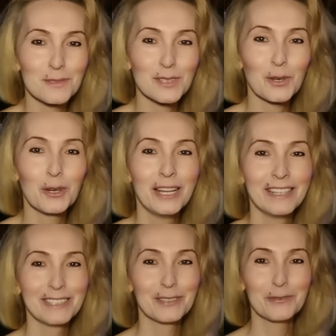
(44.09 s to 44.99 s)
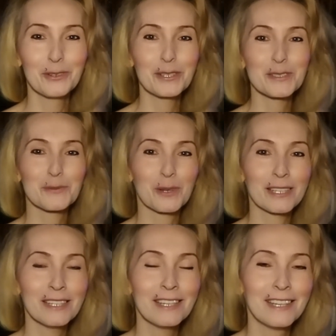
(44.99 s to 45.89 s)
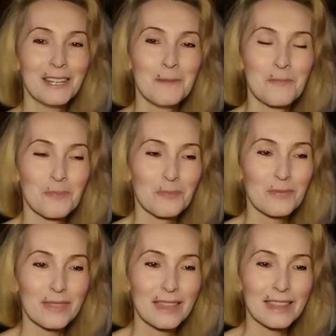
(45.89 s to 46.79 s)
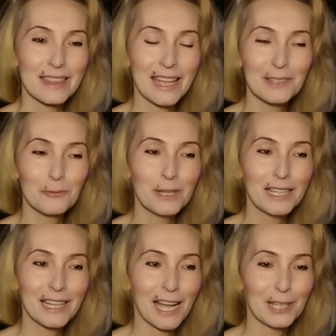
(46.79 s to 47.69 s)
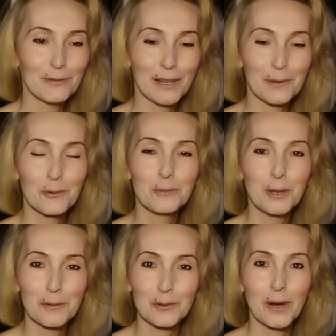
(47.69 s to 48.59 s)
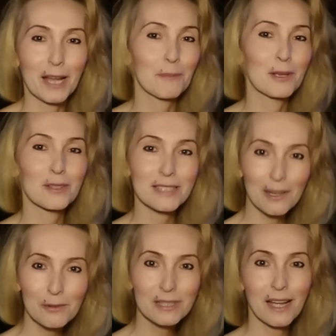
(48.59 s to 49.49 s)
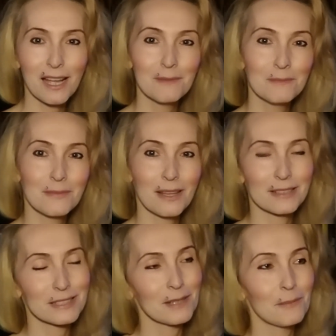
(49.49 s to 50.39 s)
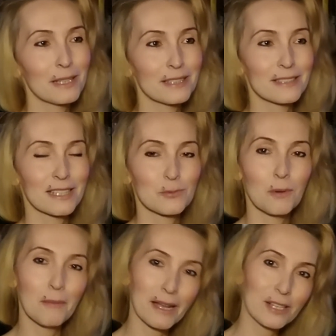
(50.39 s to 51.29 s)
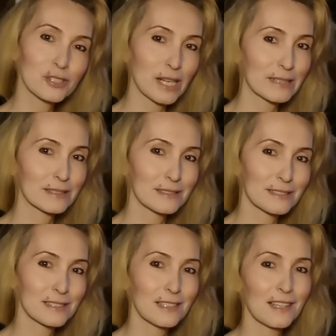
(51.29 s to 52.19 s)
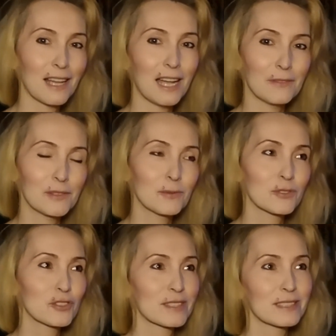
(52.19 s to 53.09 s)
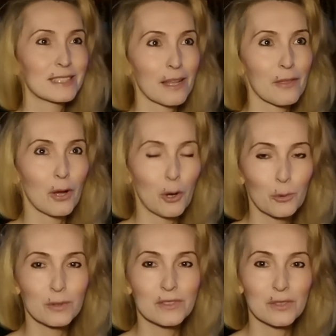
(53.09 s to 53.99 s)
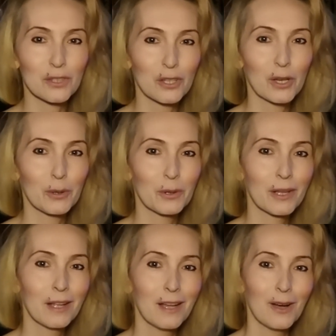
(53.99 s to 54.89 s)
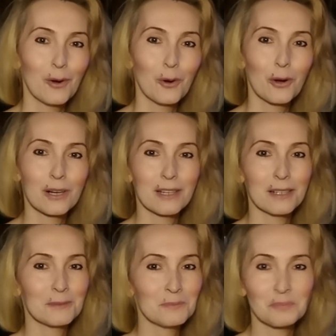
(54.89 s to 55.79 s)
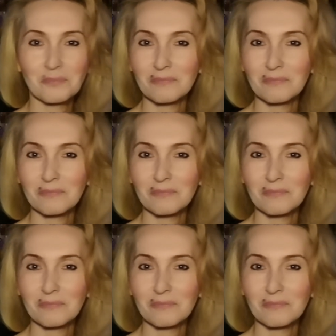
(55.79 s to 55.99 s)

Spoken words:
So the first one, that really kind of like threw me off track, because every time that somebody says, well, Michael Jackson is still alive, it was just a death hoax, you know, or